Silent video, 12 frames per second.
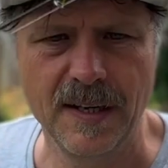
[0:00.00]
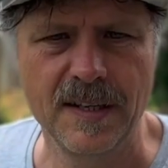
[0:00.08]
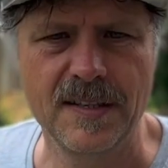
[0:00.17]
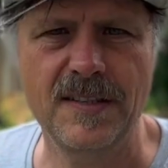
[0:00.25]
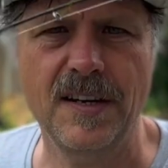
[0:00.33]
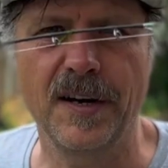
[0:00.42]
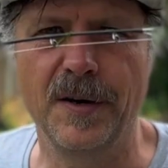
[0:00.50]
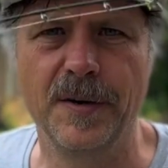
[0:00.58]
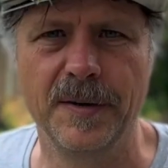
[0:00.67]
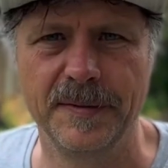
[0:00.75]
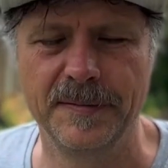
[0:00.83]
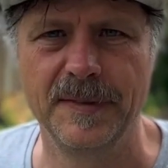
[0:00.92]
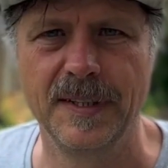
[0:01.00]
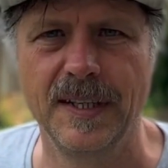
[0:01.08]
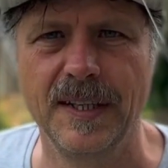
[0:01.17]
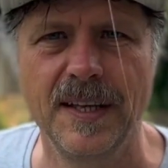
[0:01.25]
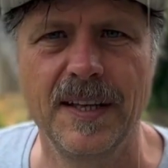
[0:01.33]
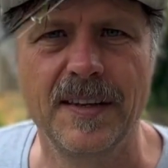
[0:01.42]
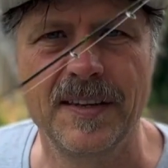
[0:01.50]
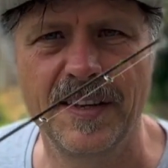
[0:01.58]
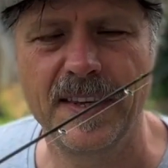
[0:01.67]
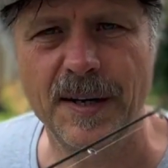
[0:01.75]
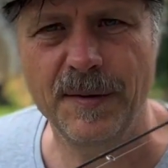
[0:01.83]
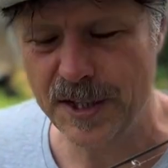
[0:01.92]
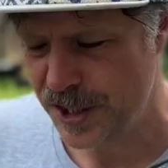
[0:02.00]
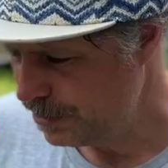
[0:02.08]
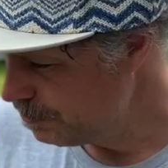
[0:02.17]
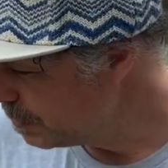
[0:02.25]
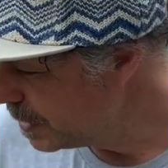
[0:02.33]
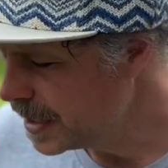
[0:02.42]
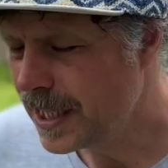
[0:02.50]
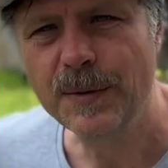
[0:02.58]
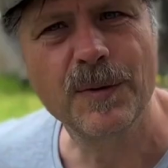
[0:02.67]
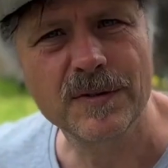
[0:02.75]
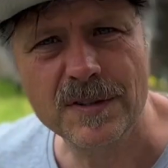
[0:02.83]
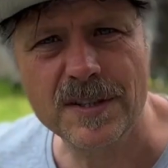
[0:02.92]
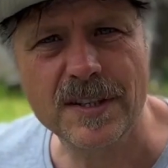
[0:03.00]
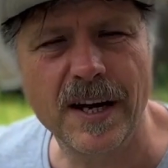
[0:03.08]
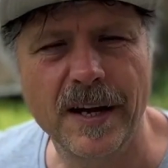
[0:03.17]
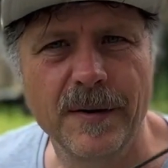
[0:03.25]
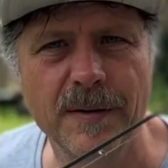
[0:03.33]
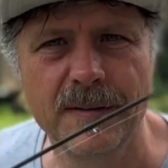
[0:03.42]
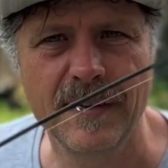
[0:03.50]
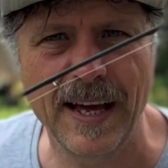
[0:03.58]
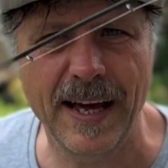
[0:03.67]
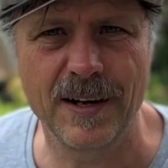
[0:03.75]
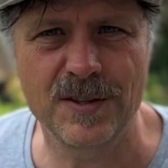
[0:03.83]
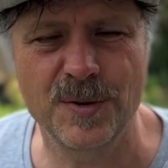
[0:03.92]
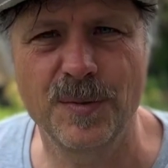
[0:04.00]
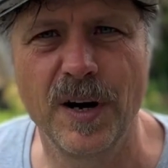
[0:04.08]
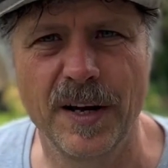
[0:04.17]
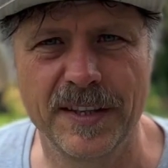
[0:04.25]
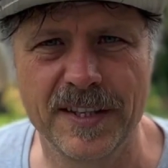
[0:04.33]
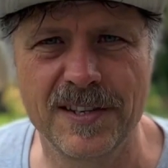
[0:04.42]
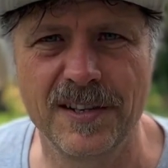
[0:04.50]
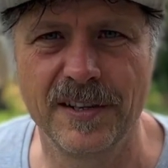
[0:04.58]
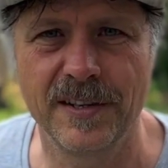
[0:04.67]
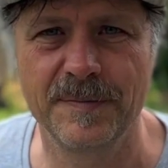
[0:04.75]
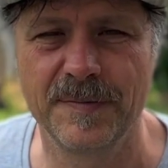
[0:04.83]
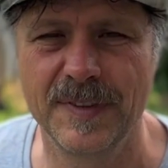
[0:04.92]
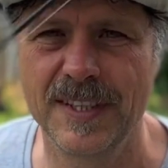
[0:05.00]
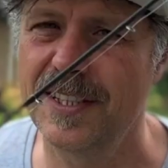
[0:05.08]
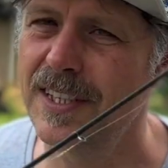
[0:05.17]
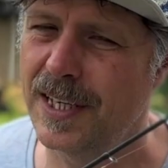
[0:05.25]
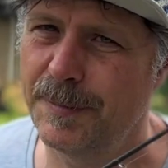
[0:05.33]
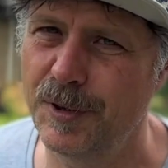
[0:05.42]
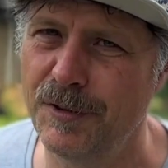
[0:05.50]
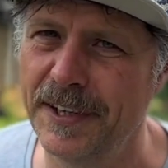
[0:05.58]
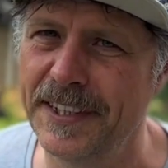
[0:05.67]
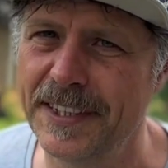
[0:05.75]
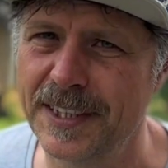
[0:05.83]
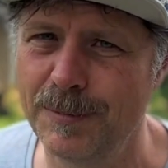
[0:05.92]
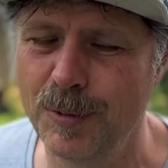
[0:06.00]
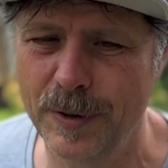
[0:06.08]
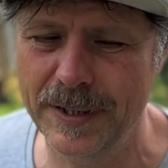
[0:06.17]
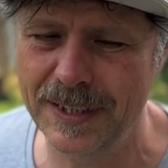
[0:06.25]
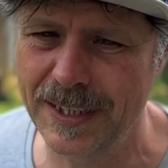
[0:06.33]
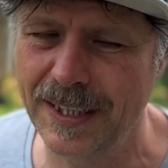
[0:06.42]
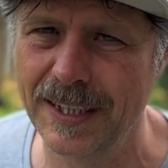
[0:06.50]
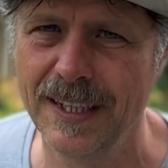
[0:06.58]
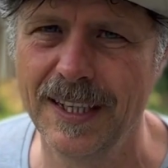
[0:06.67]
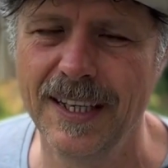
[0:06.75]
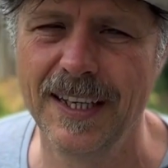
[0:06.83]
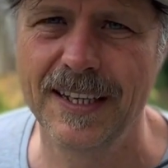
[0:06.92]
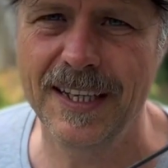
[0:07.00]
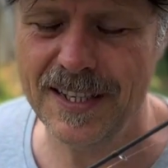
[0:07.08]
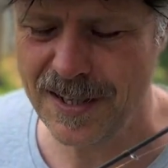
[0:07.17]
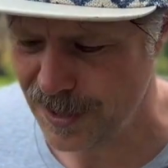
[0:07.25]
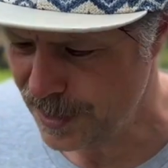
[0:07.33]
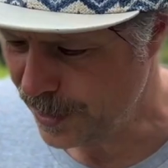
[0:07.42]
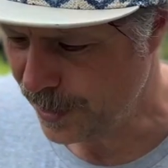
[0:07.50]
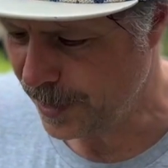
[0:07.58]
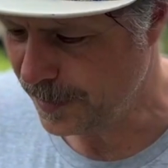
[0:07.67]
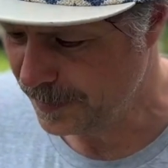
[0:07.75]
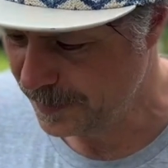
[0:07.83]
So, the thing which you really want to know, how to work this lure. This is going to be really disappointing. This lure